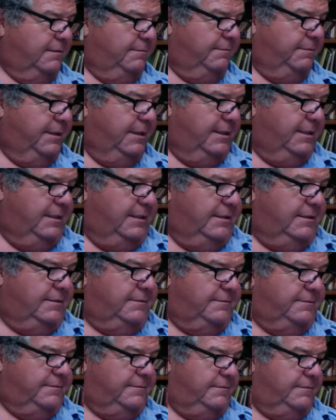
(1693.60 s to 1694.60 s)
But
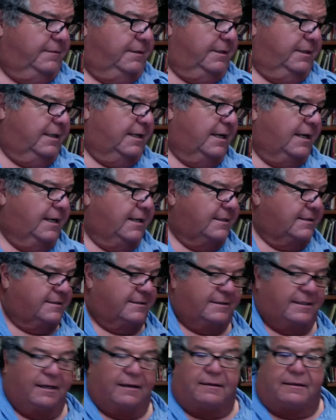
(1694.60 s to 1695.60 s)
the guys
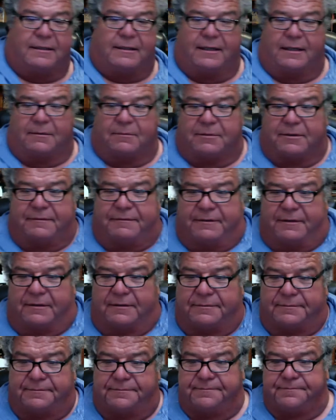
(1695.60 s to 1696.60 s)
down in
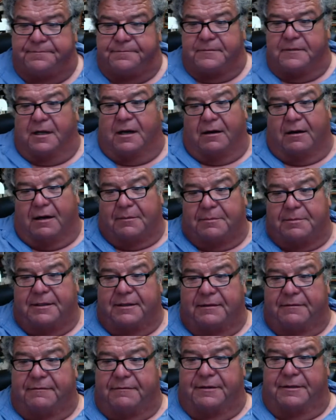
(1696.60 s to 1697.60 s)
Emeryville, or up in
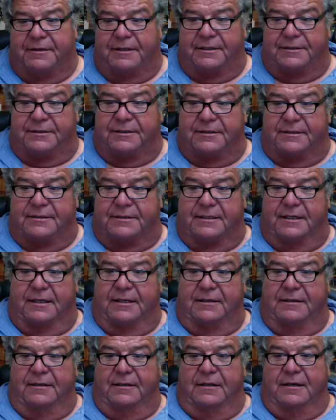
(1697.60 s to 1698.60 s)
Emeryville, I should
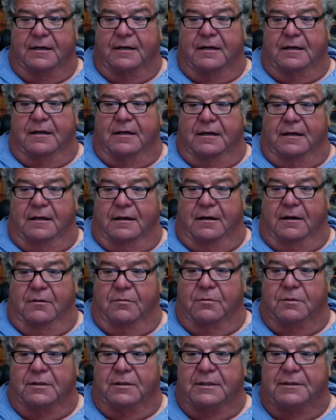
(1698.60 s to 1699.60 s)
say, are
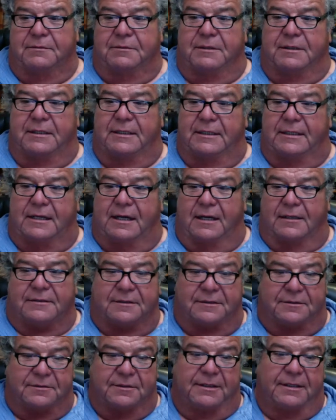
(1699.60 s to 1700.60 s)
really, really
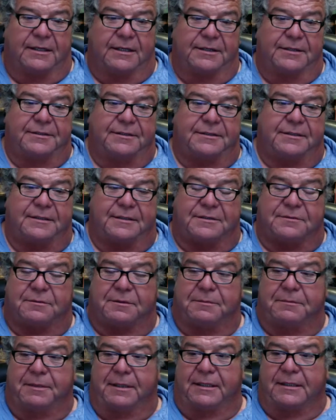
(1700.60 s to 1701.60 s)
concentrated on using
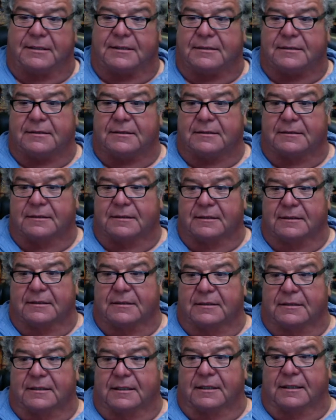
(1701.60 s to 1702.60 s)
swim baits,
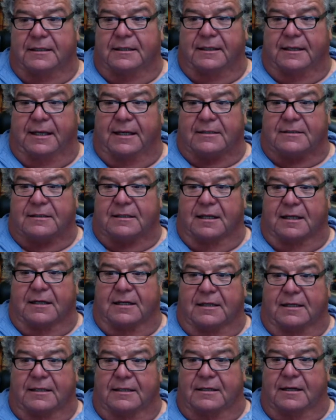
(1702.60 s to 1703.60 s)
and they catch a lot of
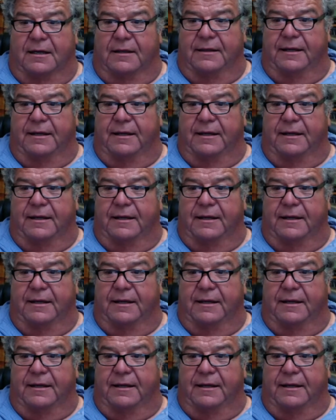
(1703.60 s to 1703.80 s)
lingcod